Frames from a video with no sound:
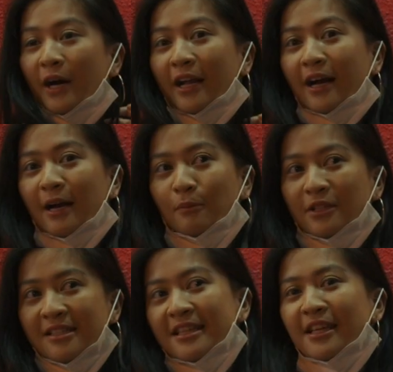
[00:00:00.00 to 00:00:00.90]
But
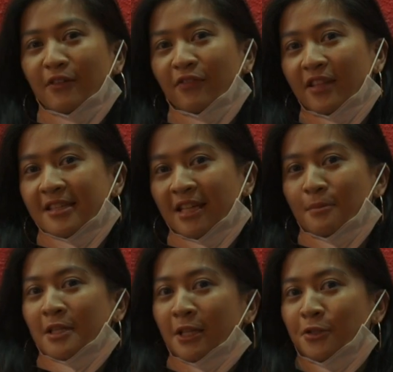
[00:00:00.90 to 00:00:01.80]
let's see if this
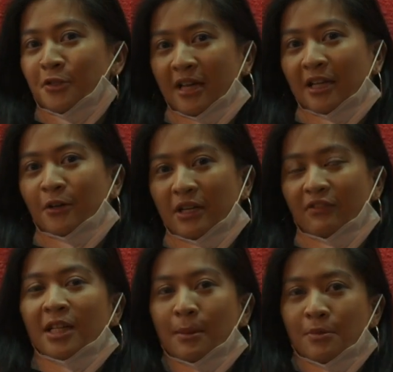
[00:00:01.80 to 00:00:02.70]
comes close to that or
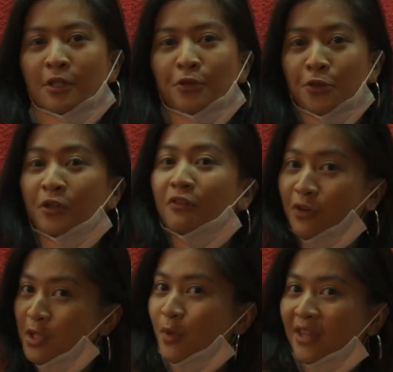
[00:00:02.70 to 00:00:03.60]
even comes close to the
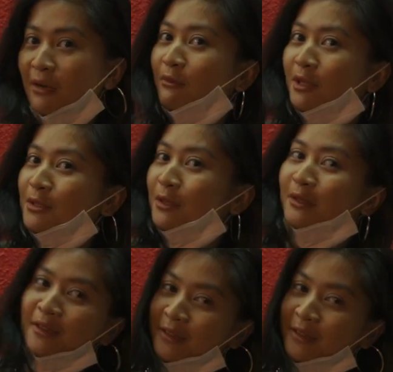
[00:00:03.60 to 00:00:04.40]
first one that we went to earlier